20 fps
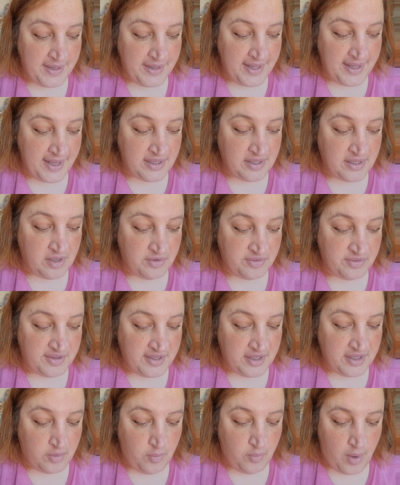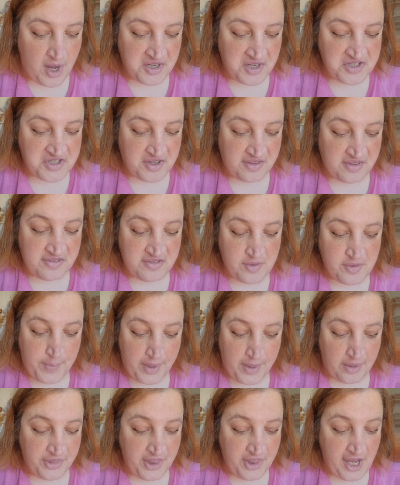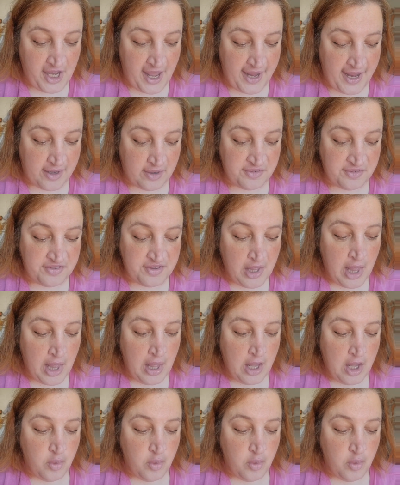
begin using your washes to build the layers,